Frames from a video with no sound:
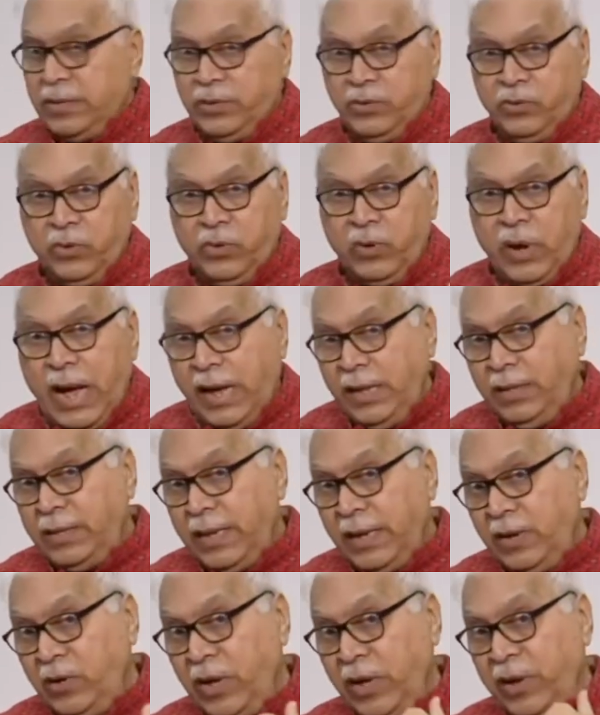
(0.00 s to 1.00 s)
so I
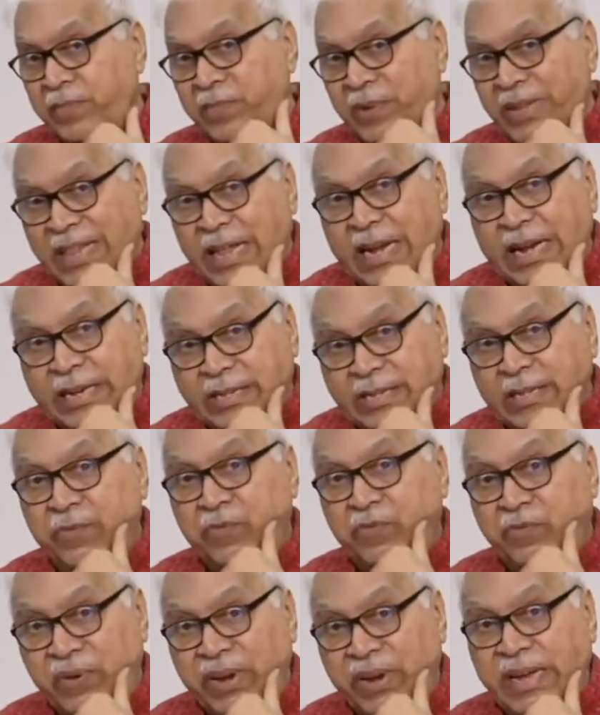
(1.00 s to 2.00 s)
said, okay, whether it's a
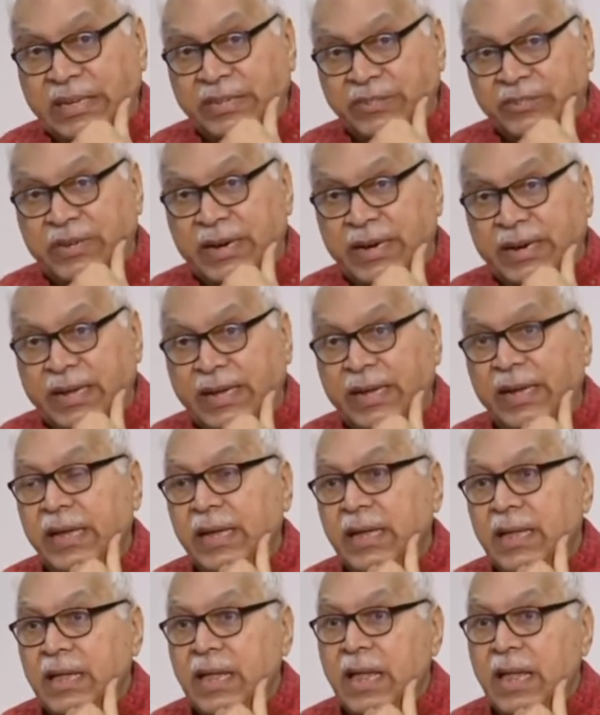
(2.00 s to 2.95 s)
freak study,